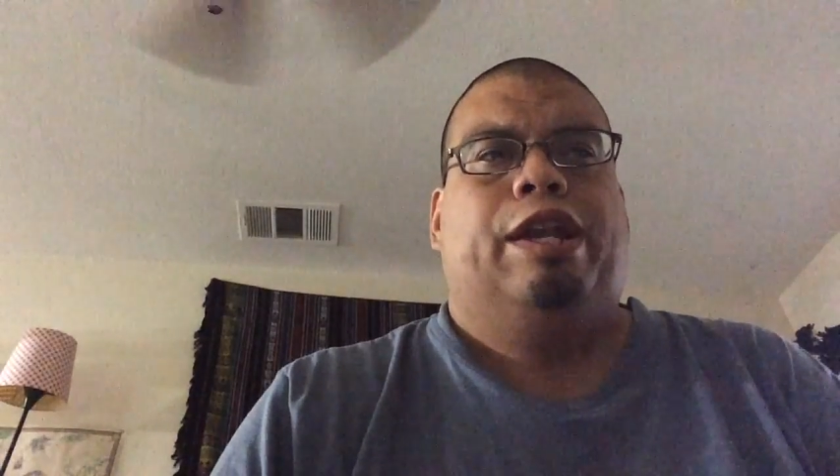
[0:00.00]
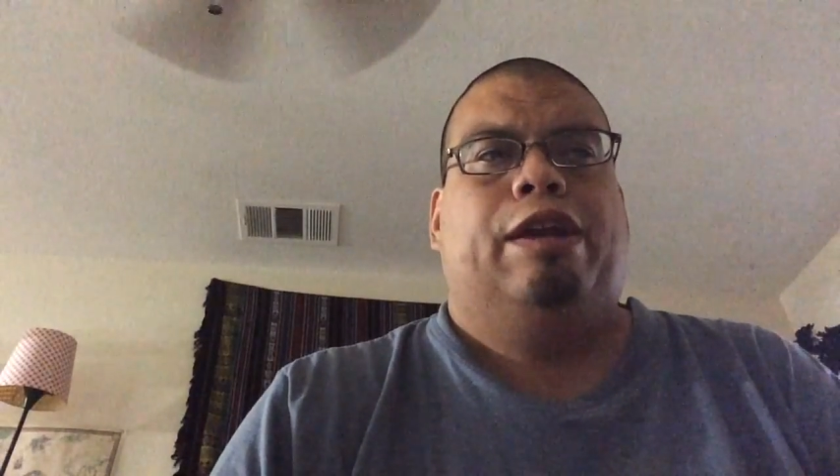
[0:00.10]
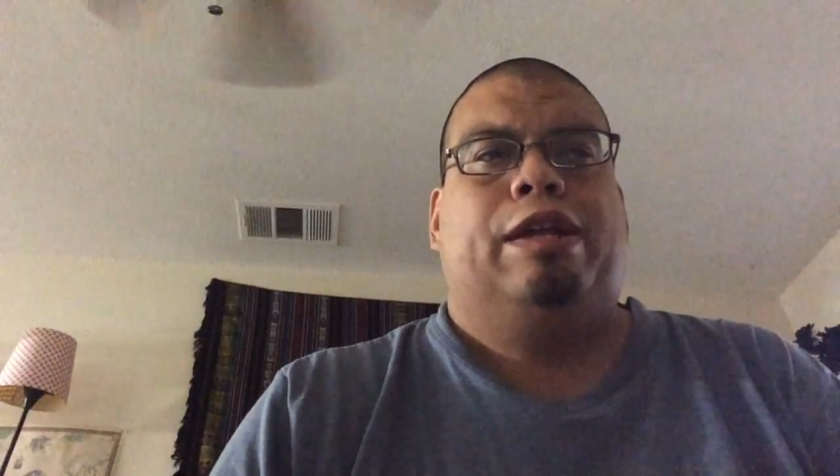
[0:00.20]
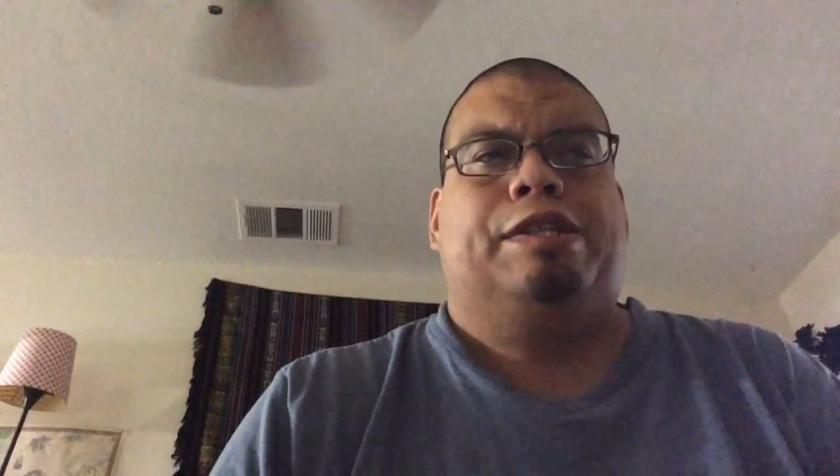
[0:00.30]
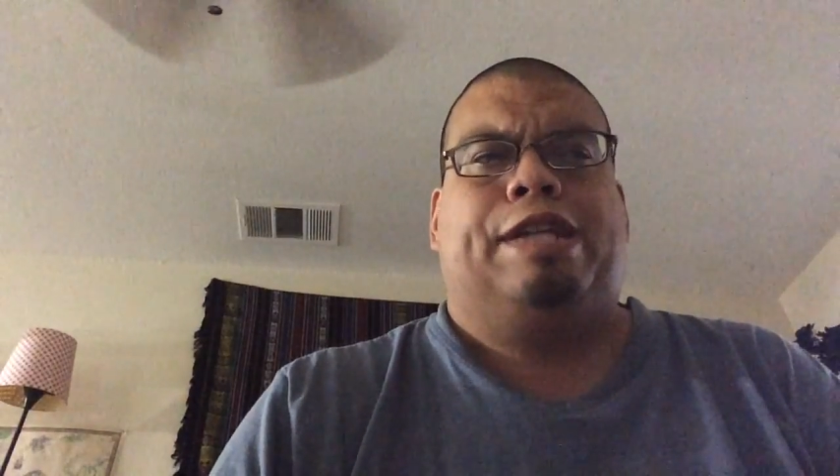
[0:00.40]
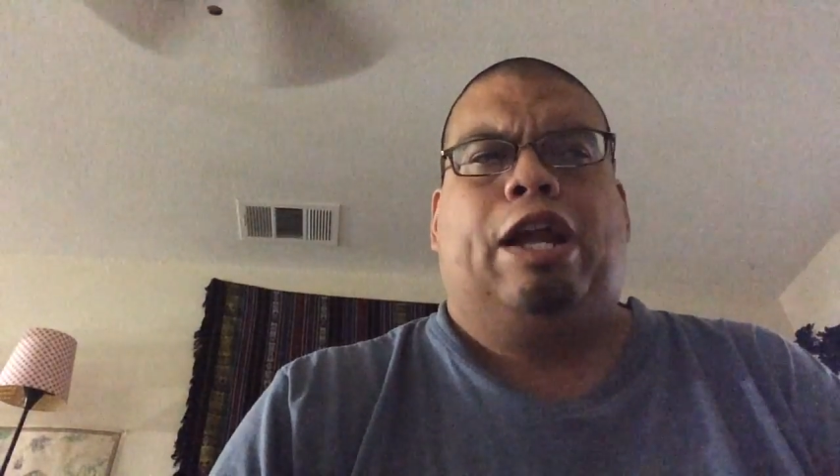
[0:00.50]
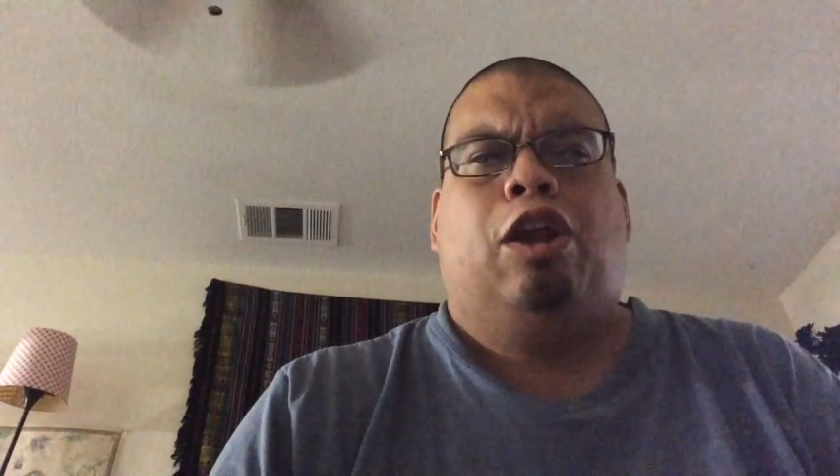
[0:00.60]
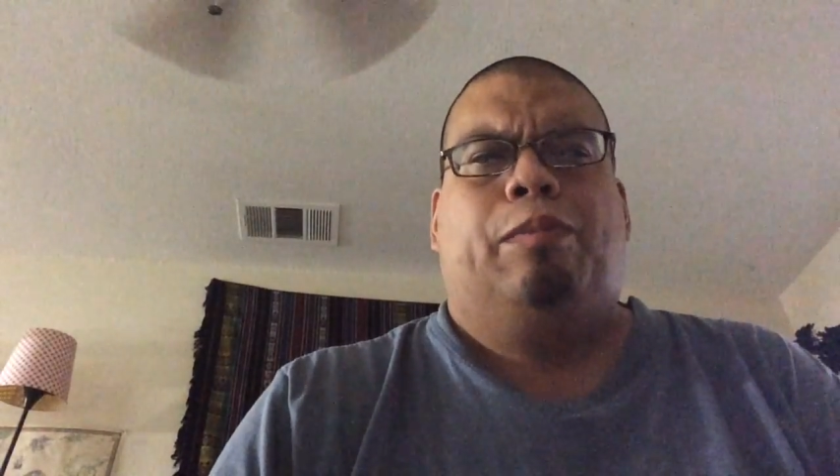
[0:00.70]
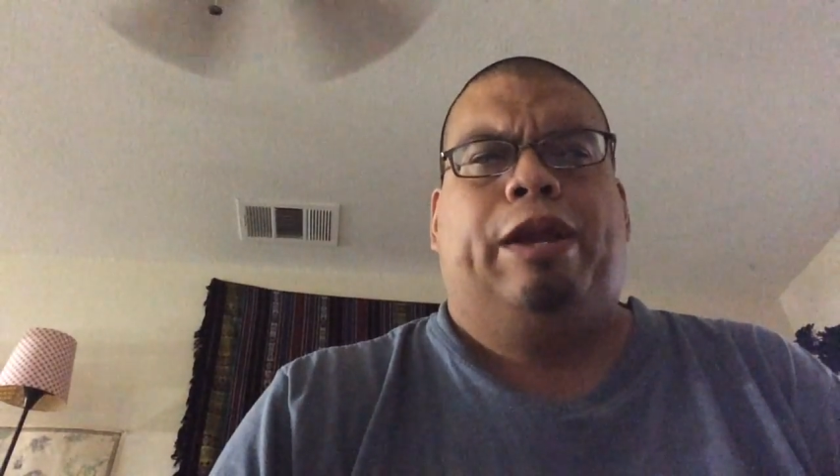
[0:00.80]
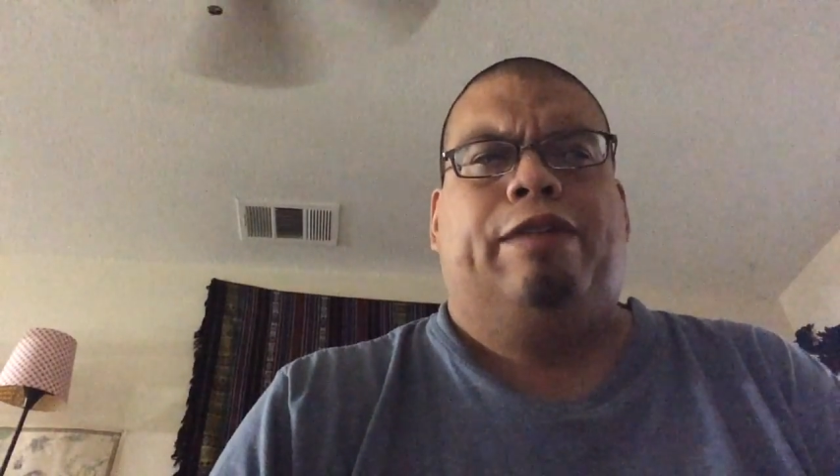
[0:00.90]
and it
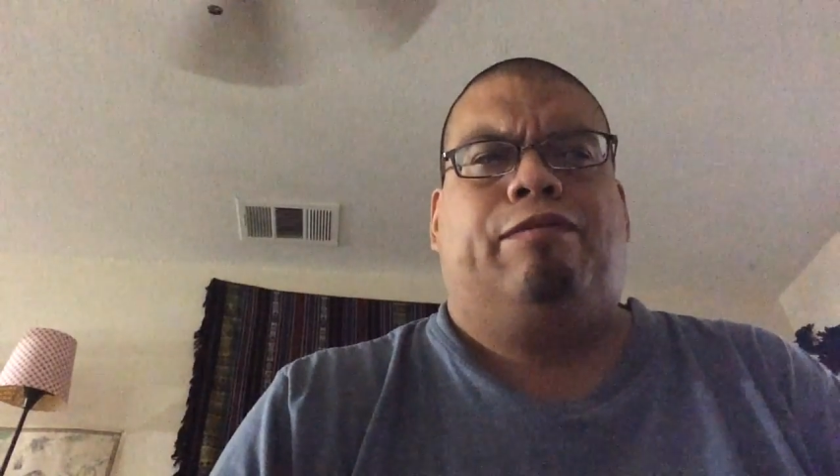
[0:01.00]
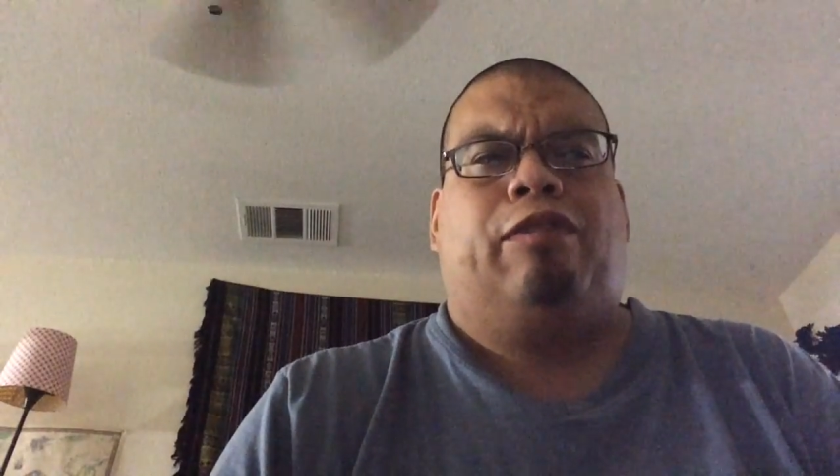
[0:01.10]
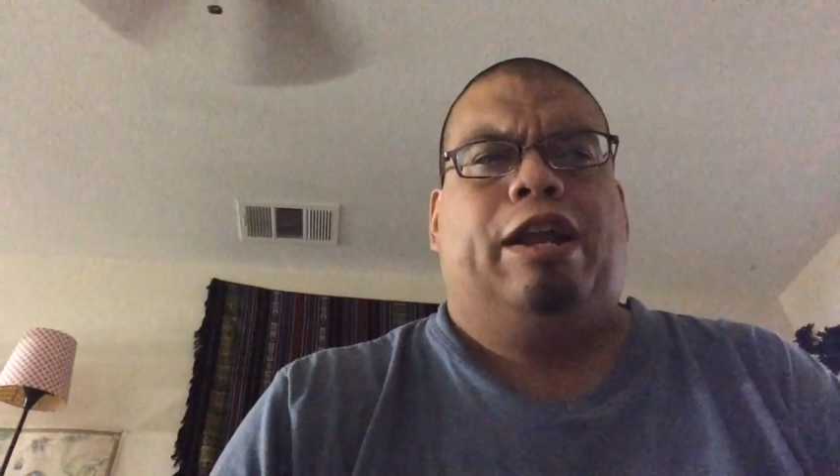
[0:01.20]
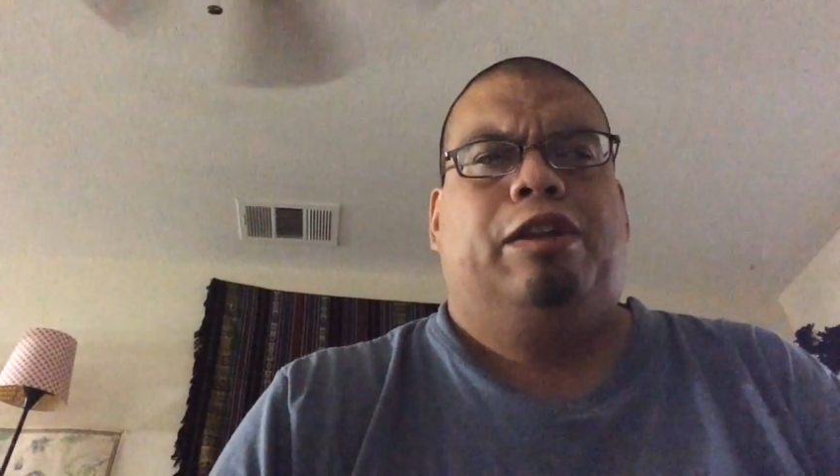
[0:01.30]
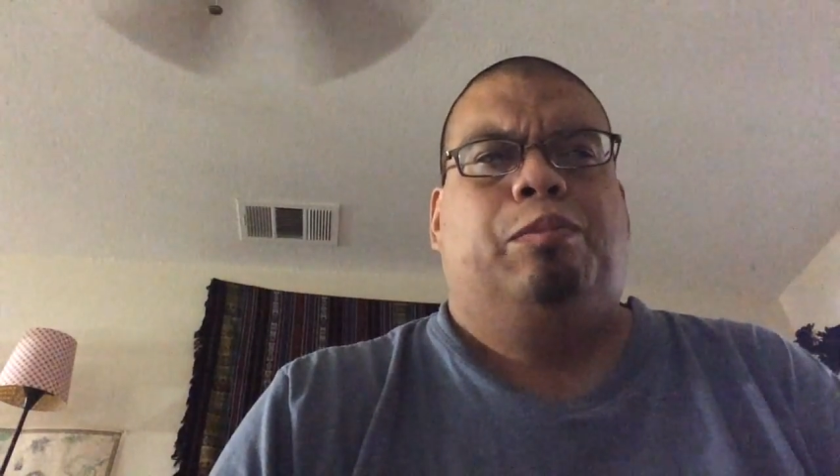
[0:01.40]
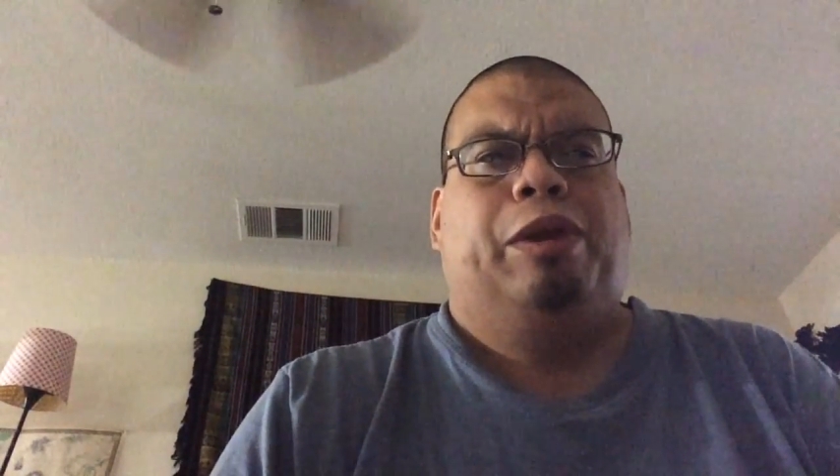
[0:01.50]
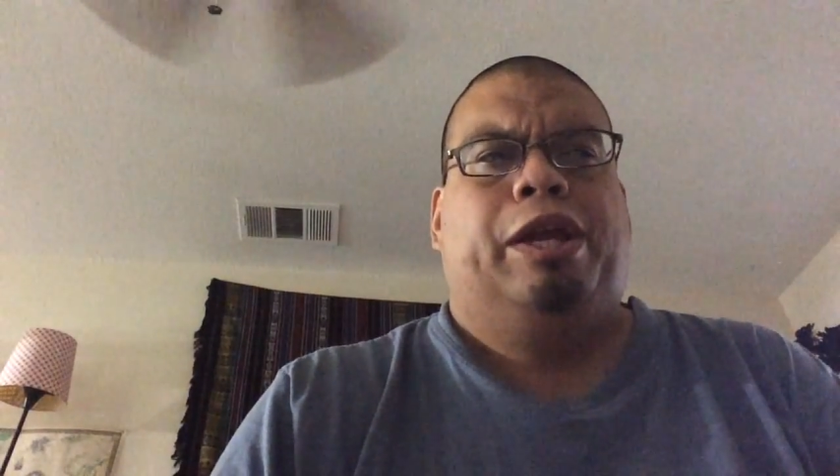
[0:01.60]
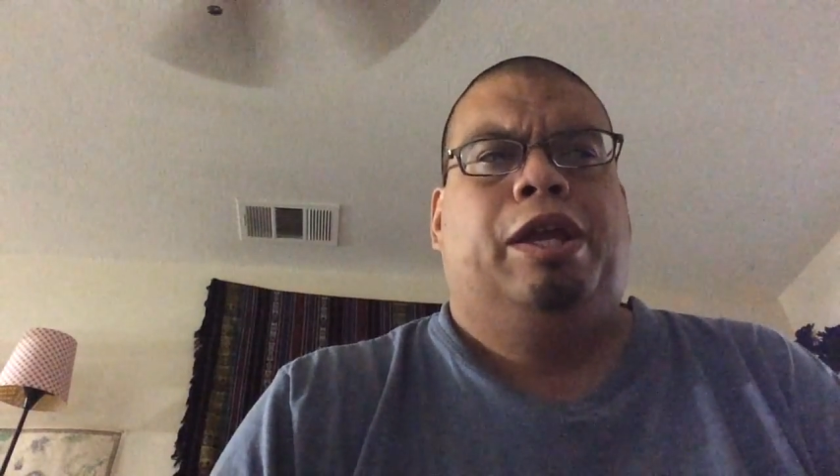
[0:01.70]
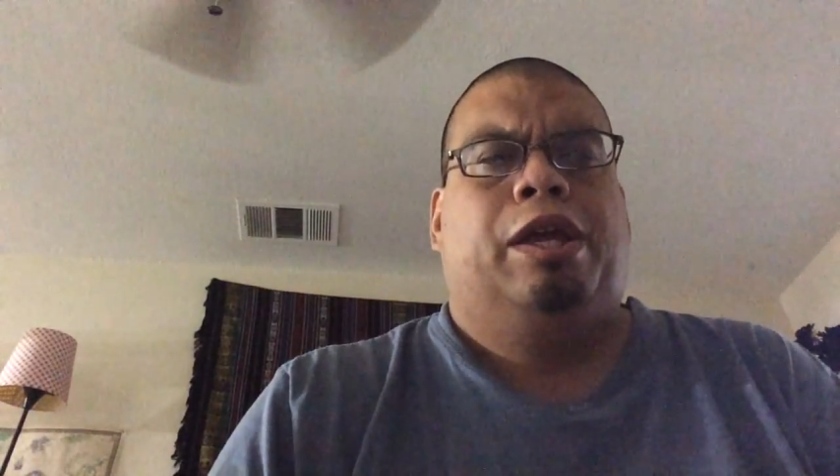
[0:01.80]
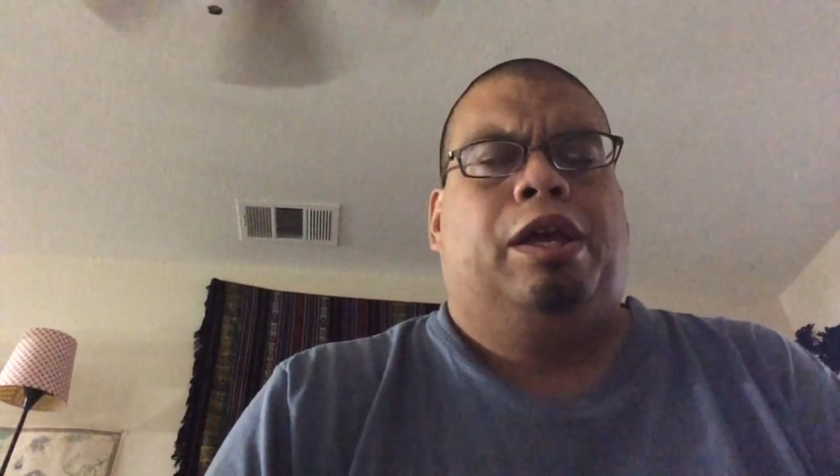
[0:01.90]
scared me. It frightened me.